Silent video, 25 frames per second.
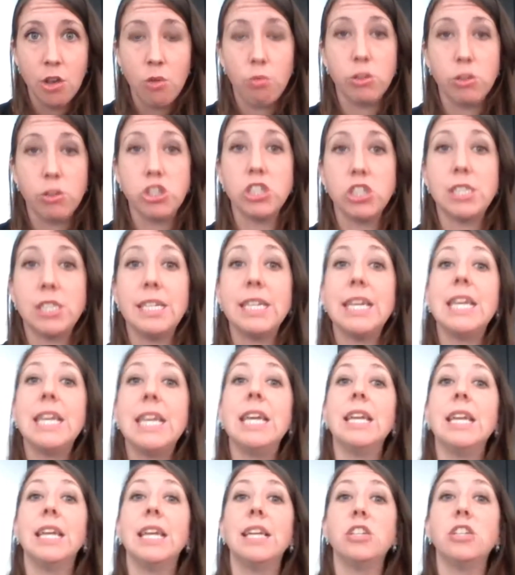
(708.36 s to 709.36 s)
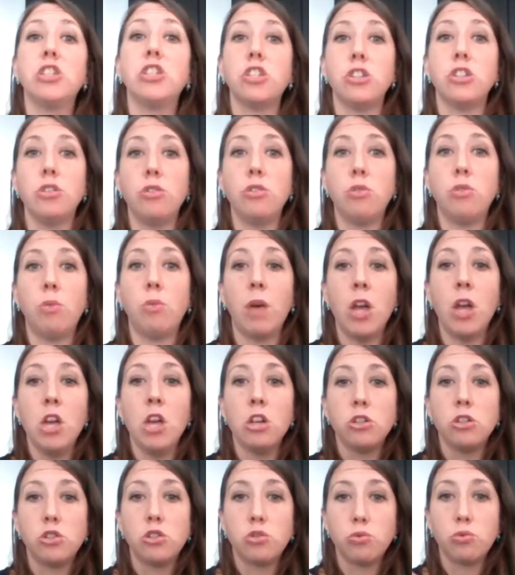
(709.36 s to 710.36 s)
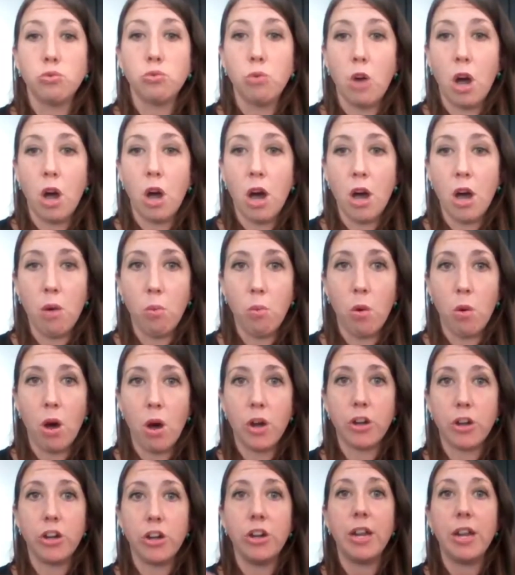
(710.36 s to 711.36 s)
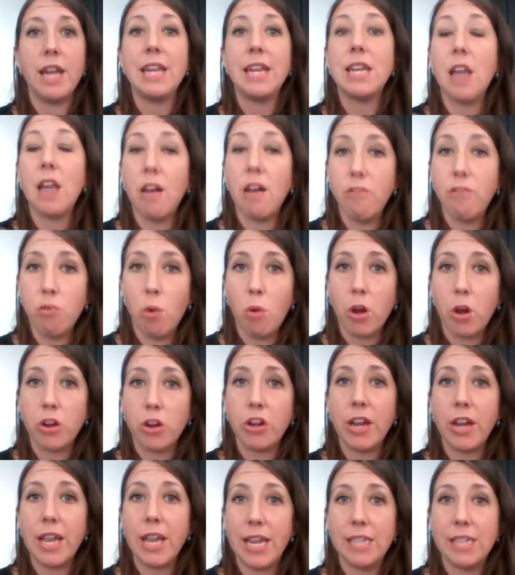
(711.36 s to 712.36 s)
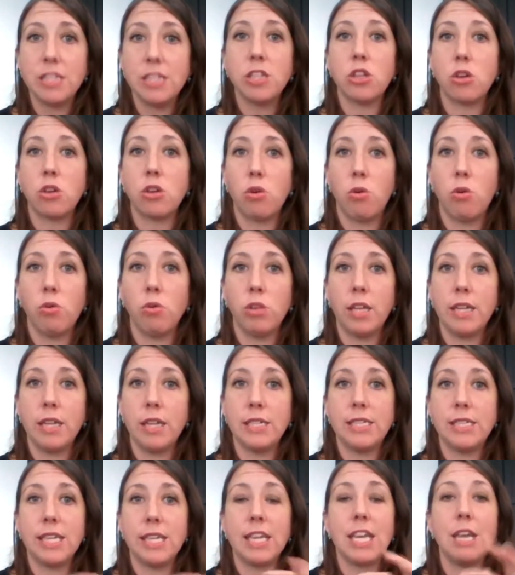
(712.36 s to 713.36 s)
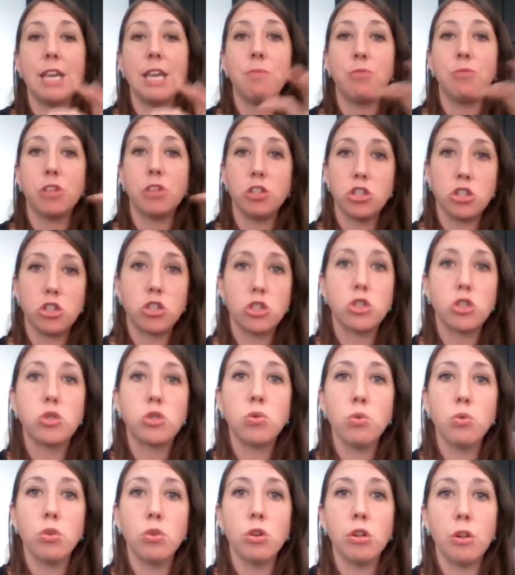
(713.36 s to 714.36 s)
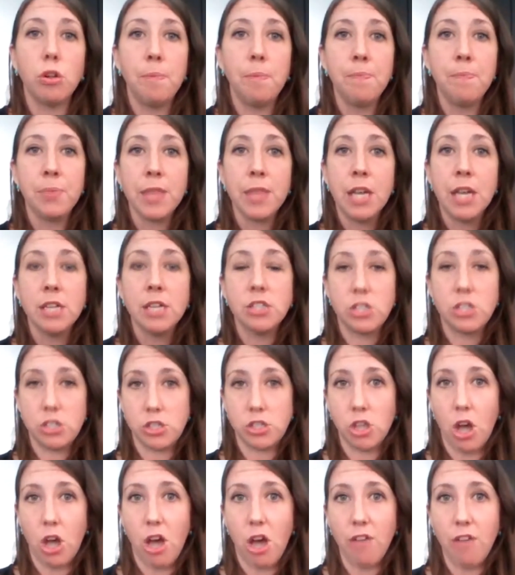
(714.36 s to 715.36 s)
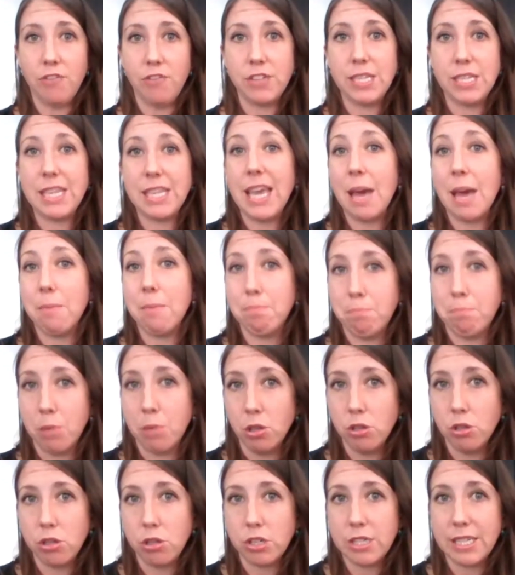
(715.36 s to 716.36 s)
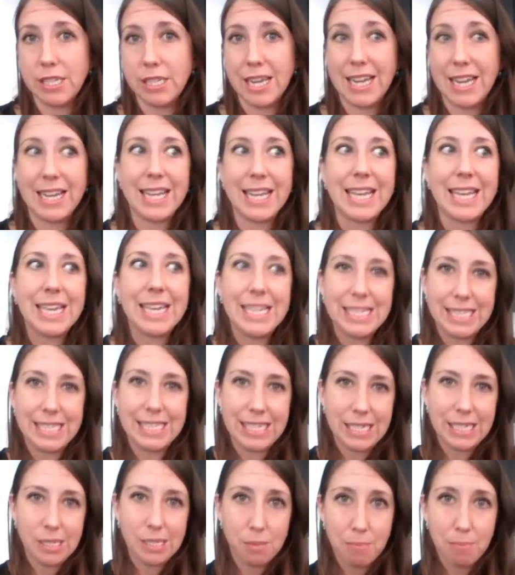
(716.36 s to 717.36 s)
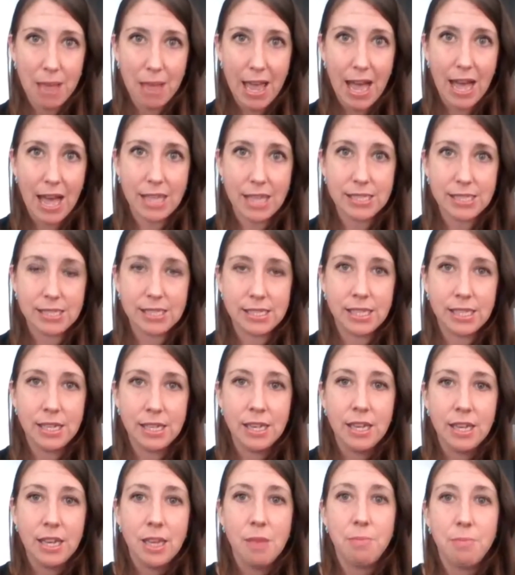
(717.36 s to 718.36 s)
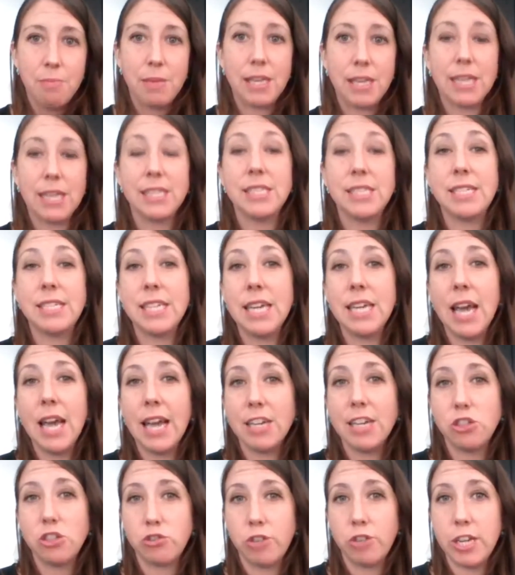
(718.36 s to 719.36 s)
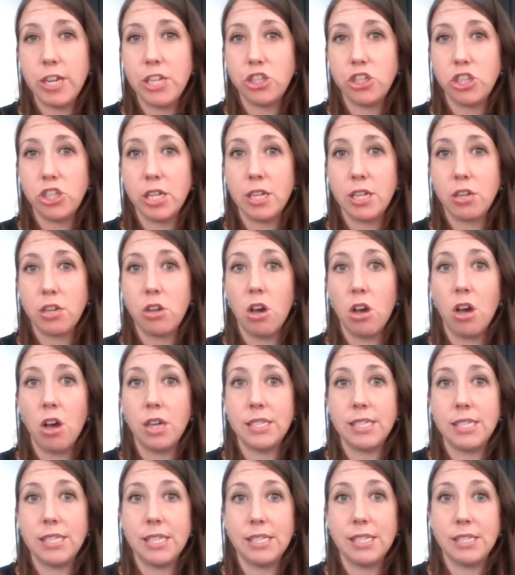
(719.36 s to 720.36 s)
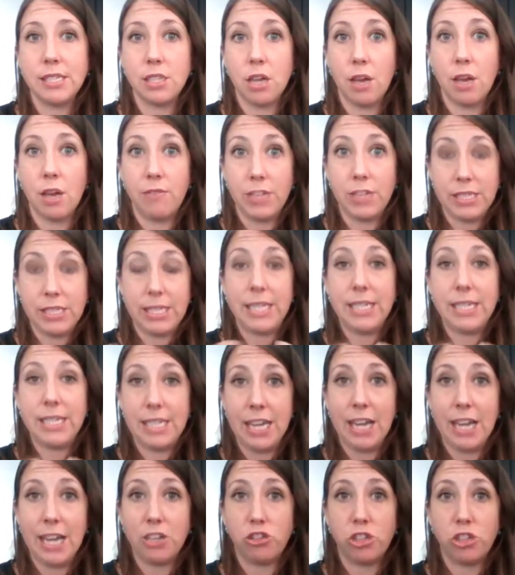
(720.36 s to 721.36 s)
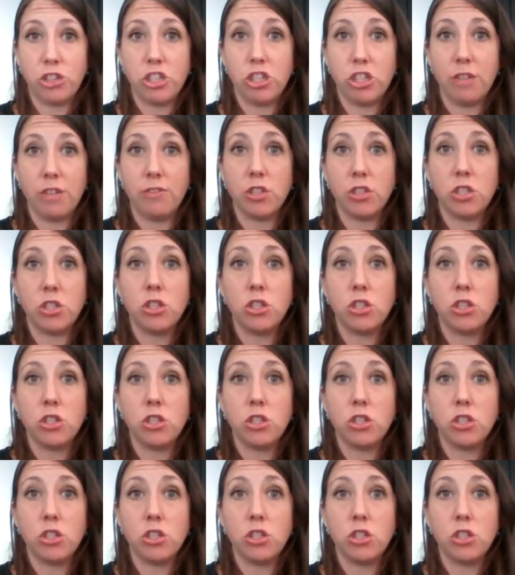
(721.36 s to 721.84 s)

which is needed to draw water, enough water into the colon to keep the stool soft yet bulked and easy to pass, because dehydration causes obviously a dehydration of the